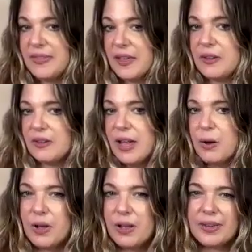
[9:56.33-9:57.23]
and then they're
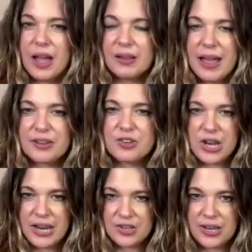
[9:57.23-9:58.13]
like, well, not a lot is
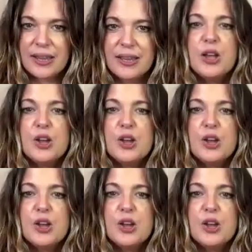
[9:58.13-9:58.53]
changing.